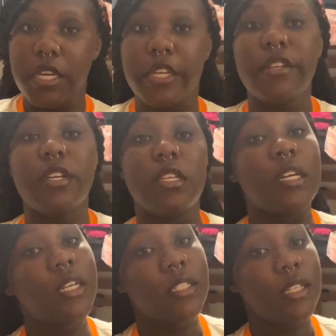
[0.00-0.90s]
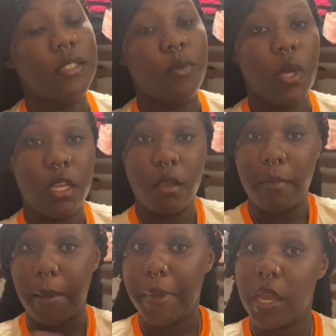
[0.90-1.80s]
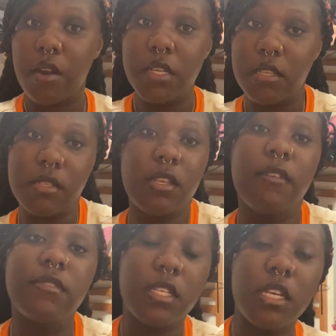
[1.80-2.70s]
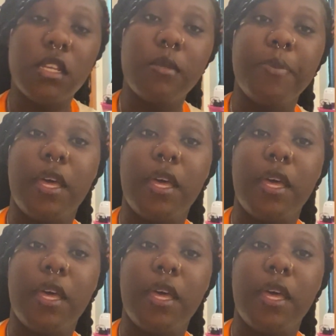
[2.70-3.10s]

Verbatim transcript: here and done, because I'm waiting on my parents and stuff still.